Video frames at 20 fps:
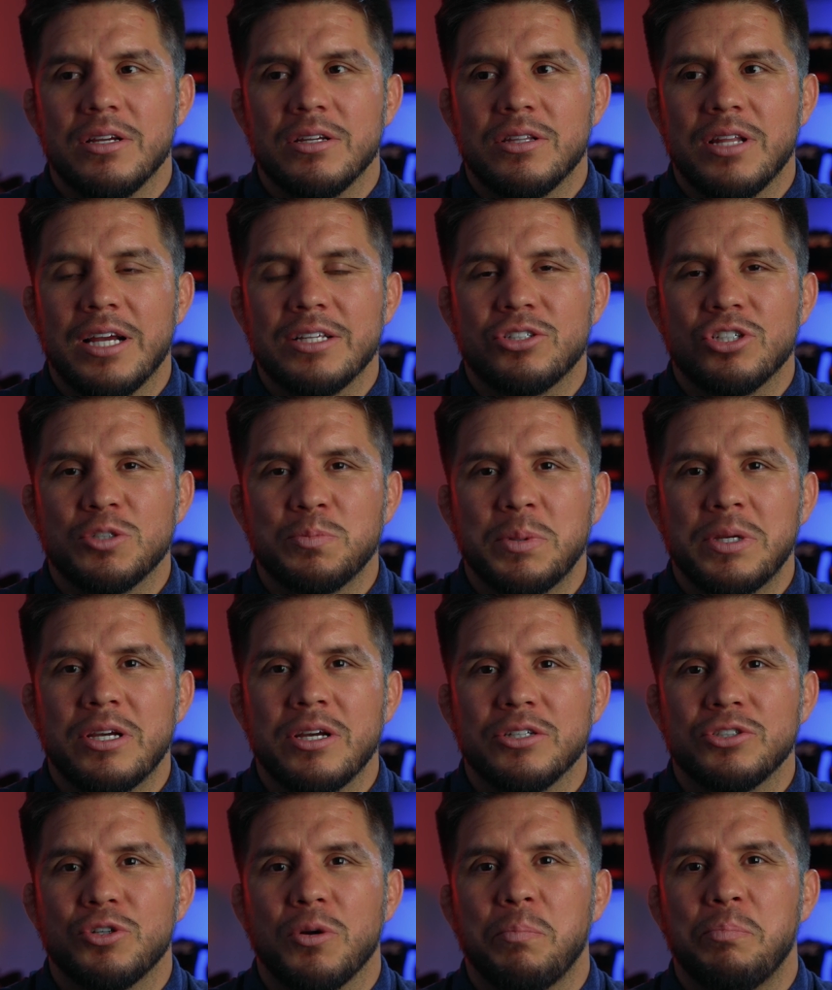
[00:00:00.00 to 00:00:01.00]
Not just
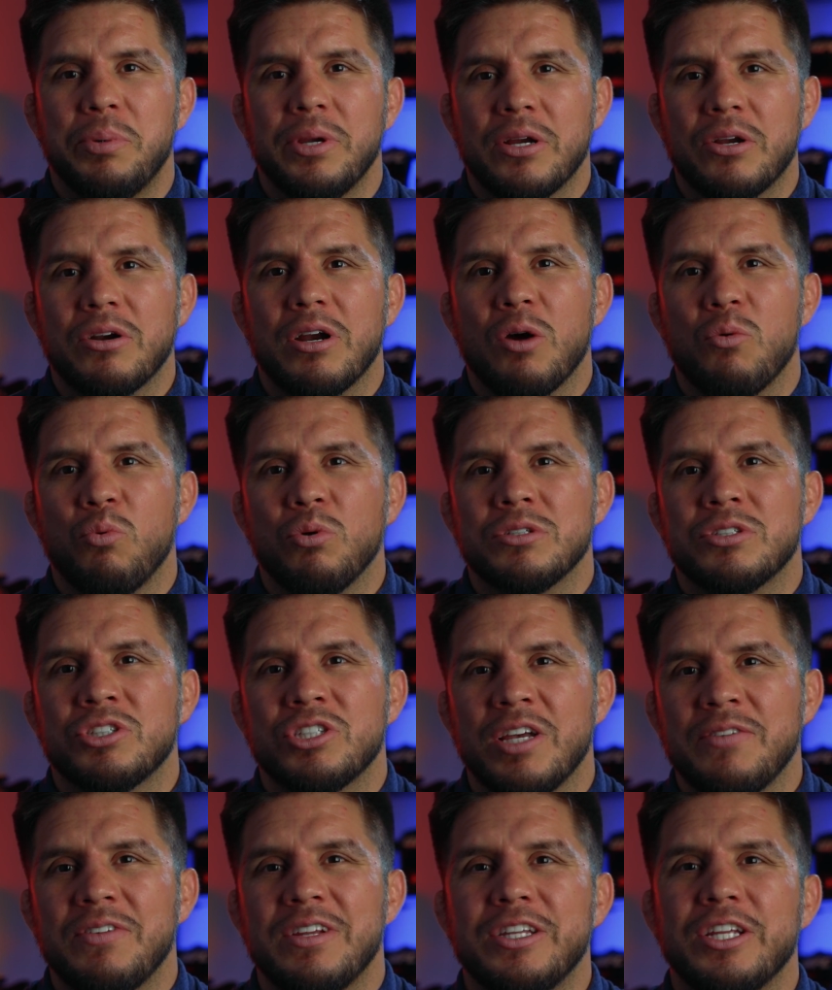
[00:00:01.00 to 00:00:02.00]
because you're bigger at
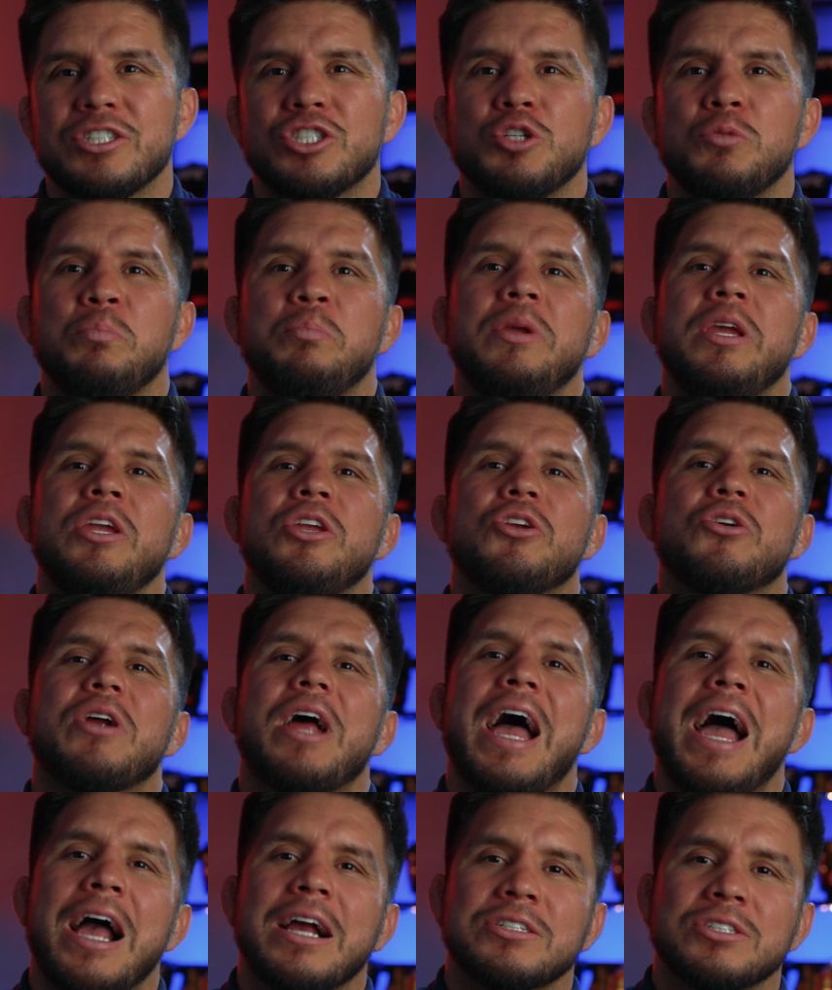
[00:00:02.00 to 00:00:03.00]
170 doesn't mean you're
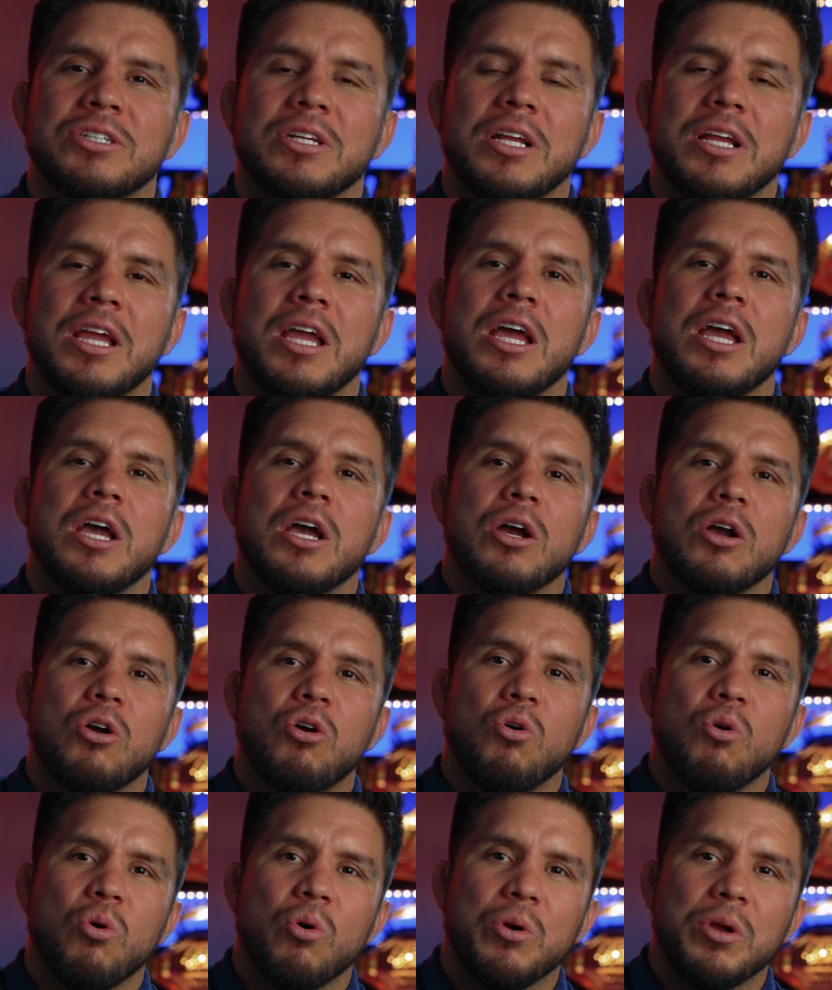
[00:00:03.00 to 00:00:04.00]
actually
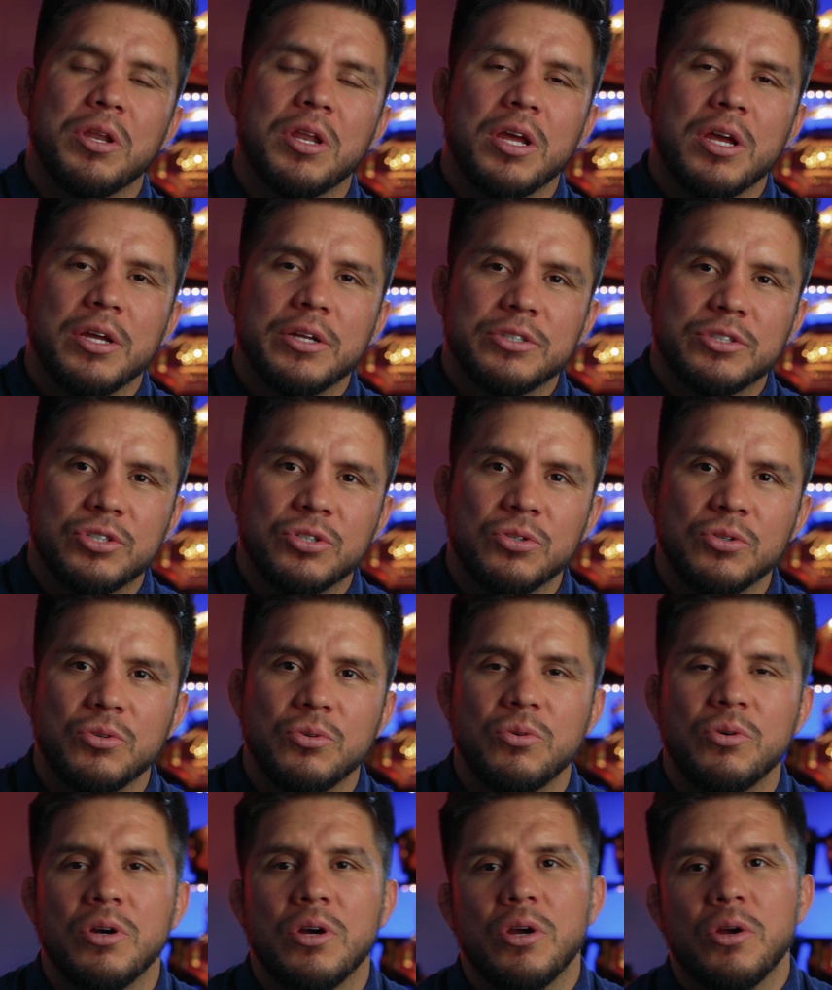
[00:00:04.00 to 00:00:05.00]
going
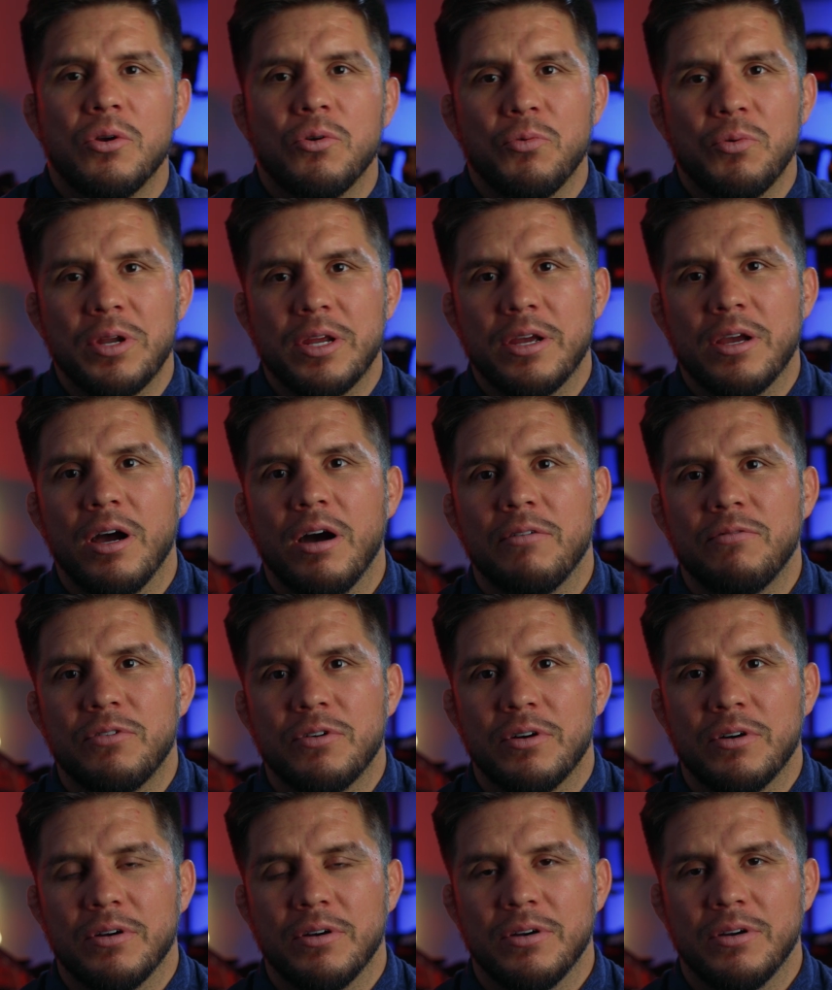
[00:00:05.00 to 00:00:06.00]
to
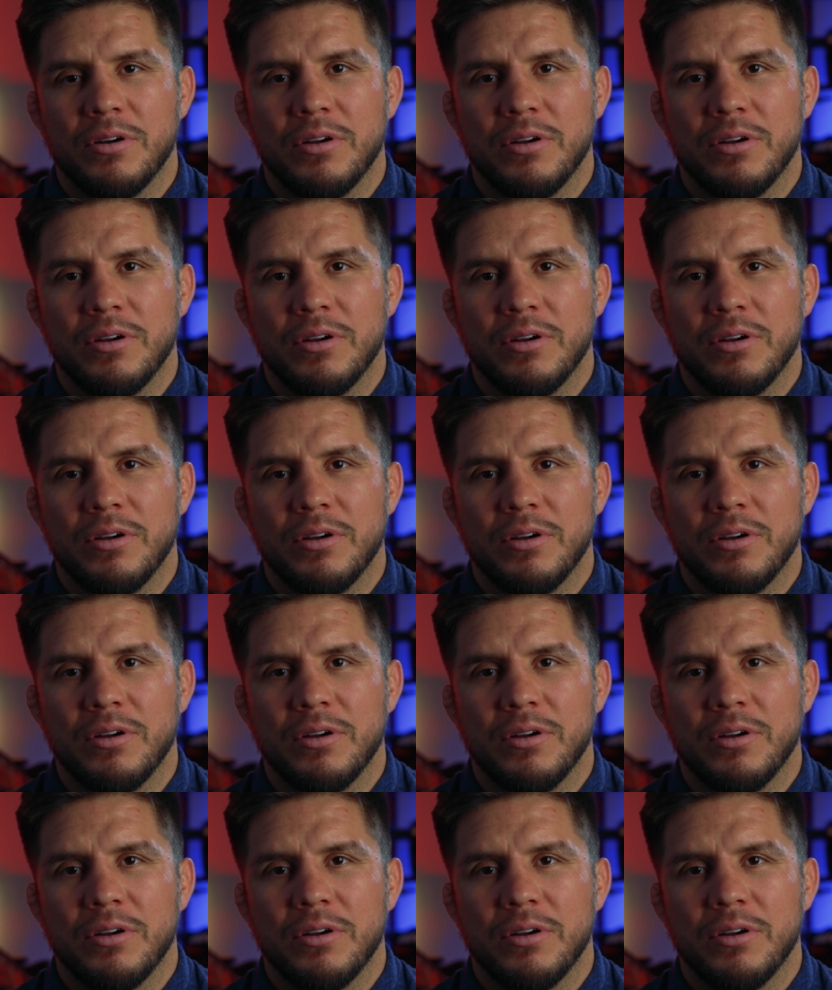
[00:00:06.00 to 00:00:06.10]
recover.